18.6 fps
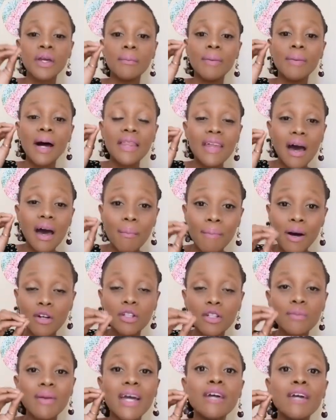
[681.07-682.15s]
by they are
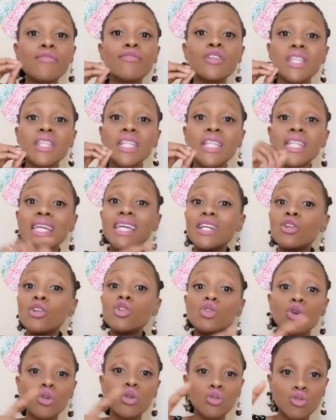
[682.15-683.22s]
bound by a force that they
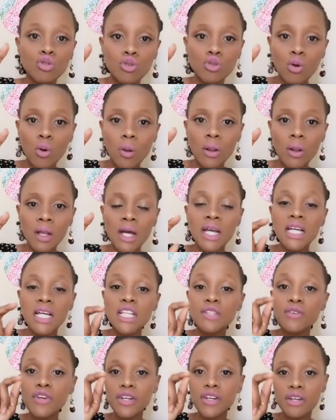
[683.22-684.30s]
cannot control,
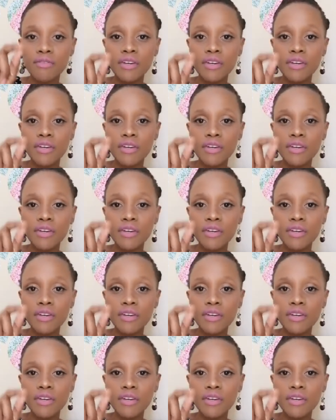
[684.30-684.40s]
it's very